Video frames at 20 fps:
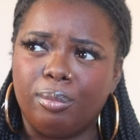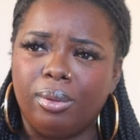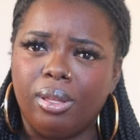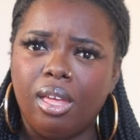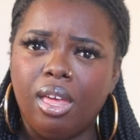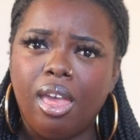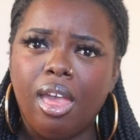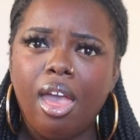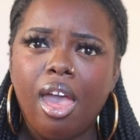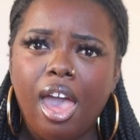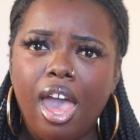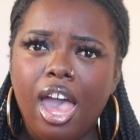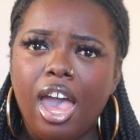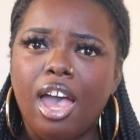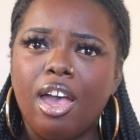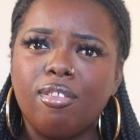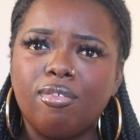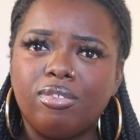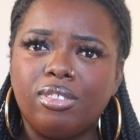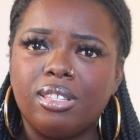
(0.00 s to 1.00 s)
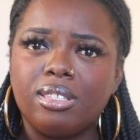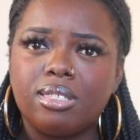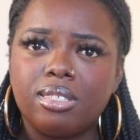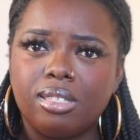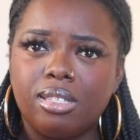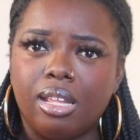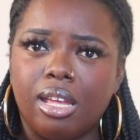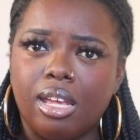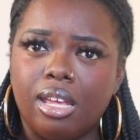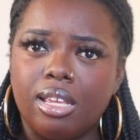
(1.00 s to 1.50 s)
them, have this
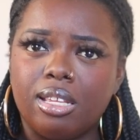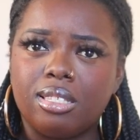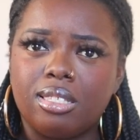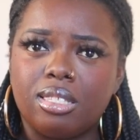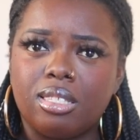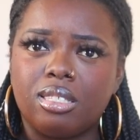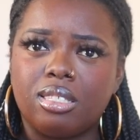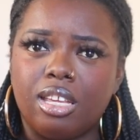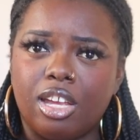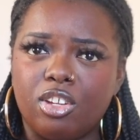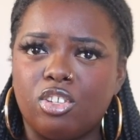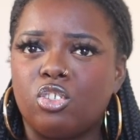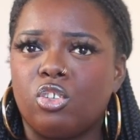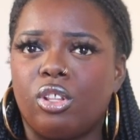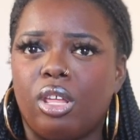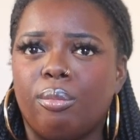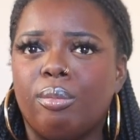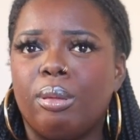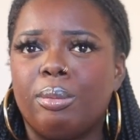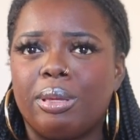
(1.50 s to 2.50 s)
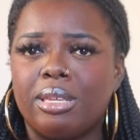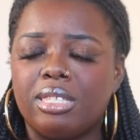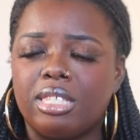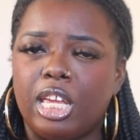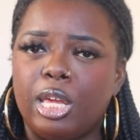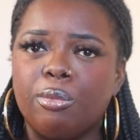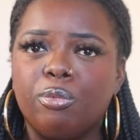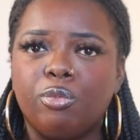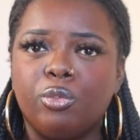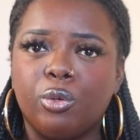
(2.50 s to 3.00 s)
nice texture that mimics
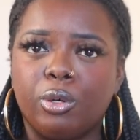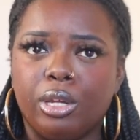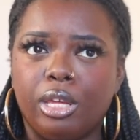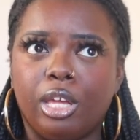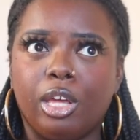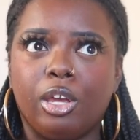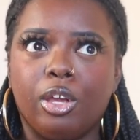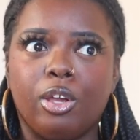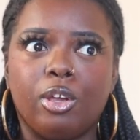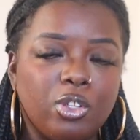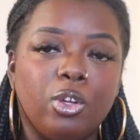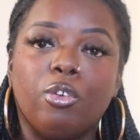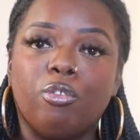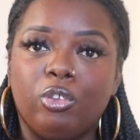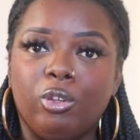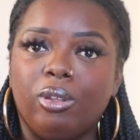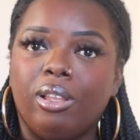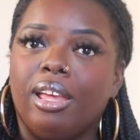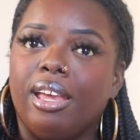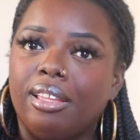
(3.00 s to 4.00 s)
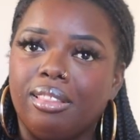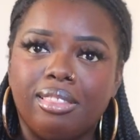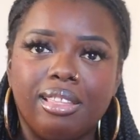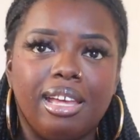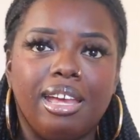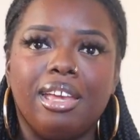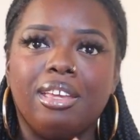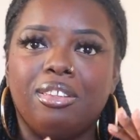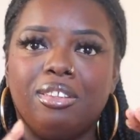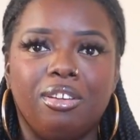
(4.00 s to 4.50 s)
type 4 hair. So if you like
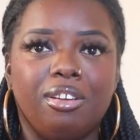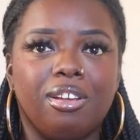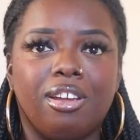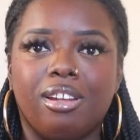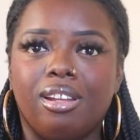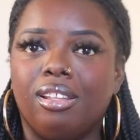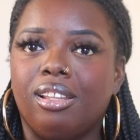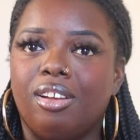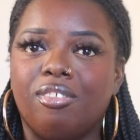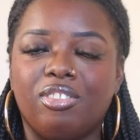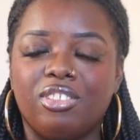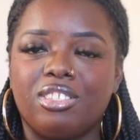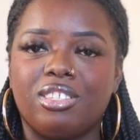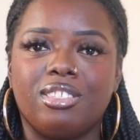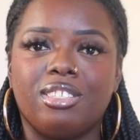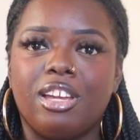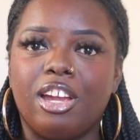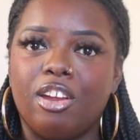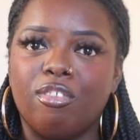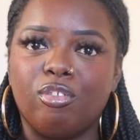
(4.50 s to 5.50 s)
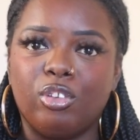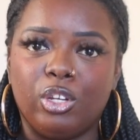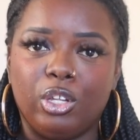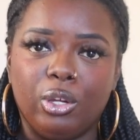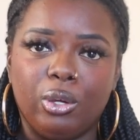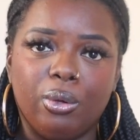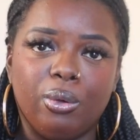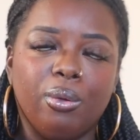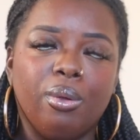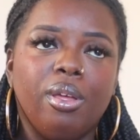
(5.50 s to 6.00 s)
that, you're gonna love this entire
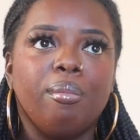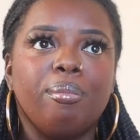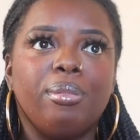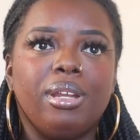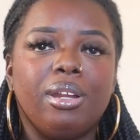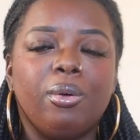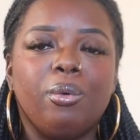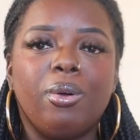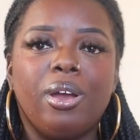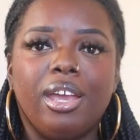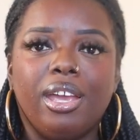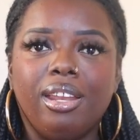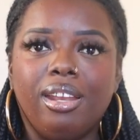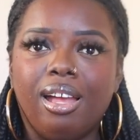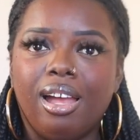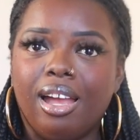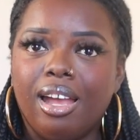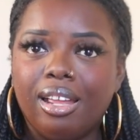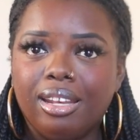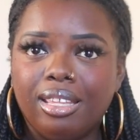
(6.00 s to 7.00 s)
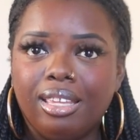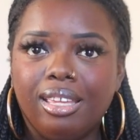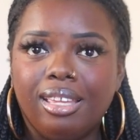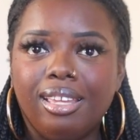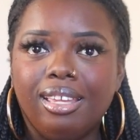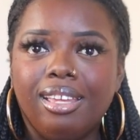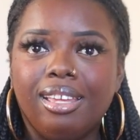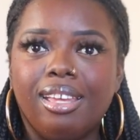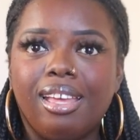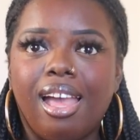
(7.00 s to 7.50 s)
video. But Hawaiian
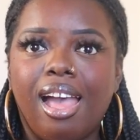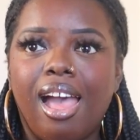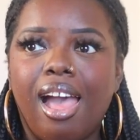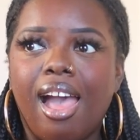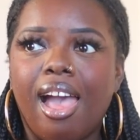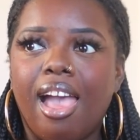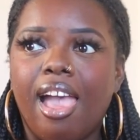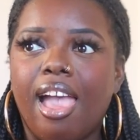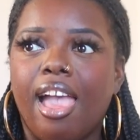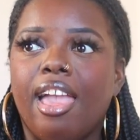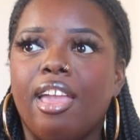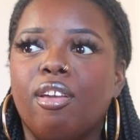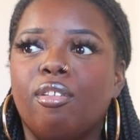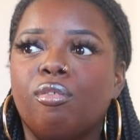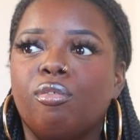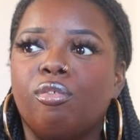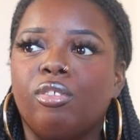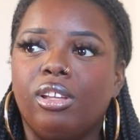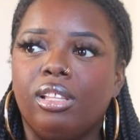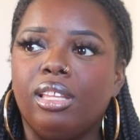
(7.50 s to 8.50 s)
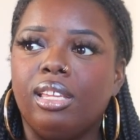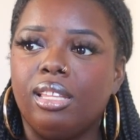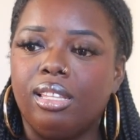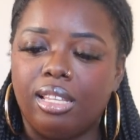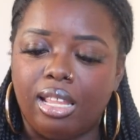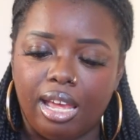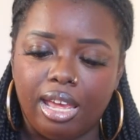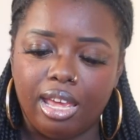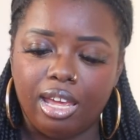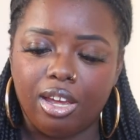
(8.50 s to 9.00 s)
Hottie I really
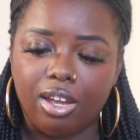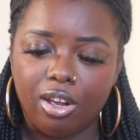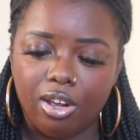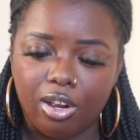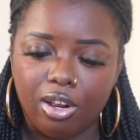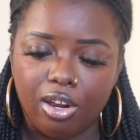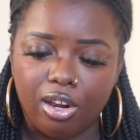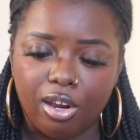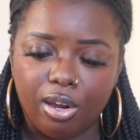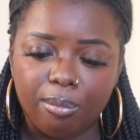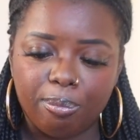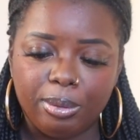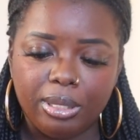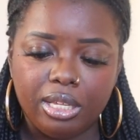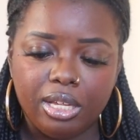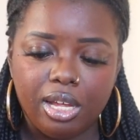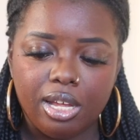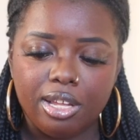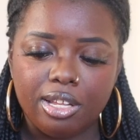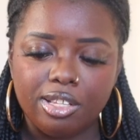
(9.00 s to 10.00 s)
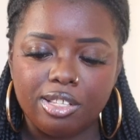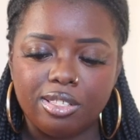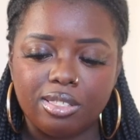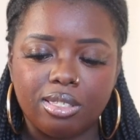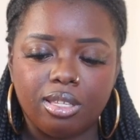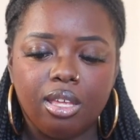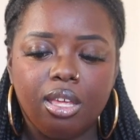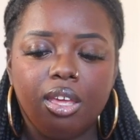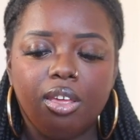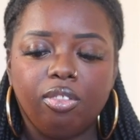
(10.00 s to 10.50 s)
like her
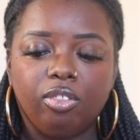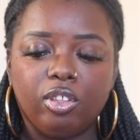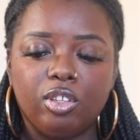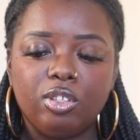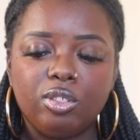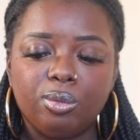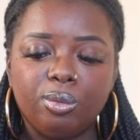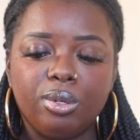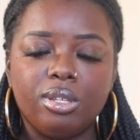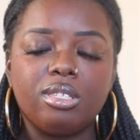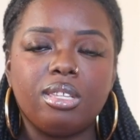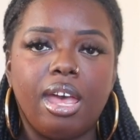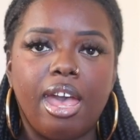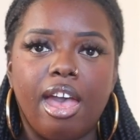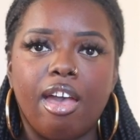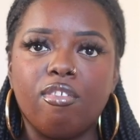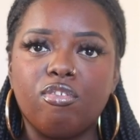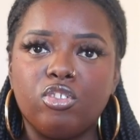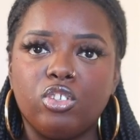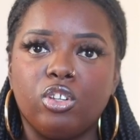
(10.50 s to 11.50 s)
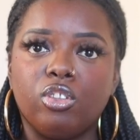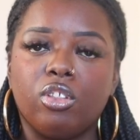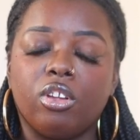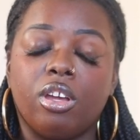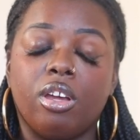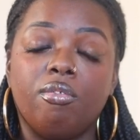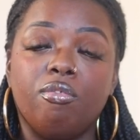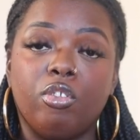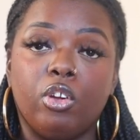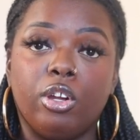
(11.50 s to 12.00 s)
because this was after the
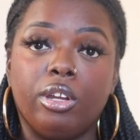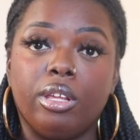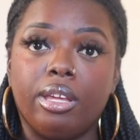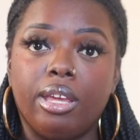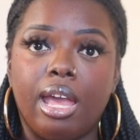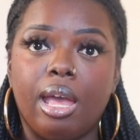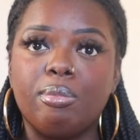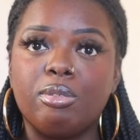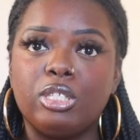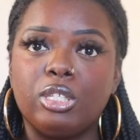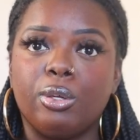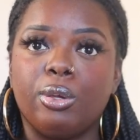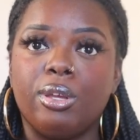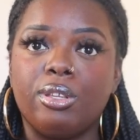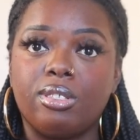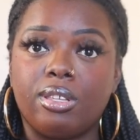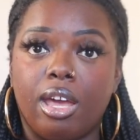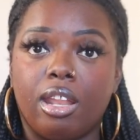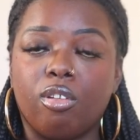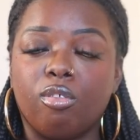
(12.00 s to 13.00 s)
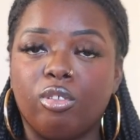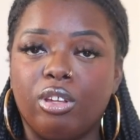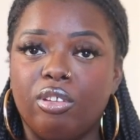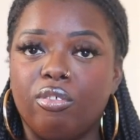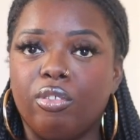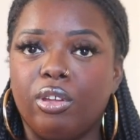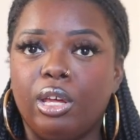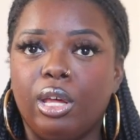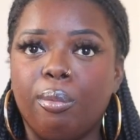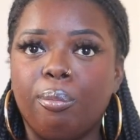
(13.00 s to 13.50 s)
Converti Cap series got a
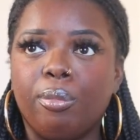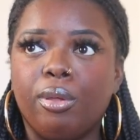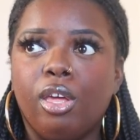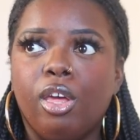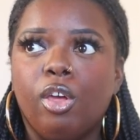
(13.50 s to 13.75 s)
revamp.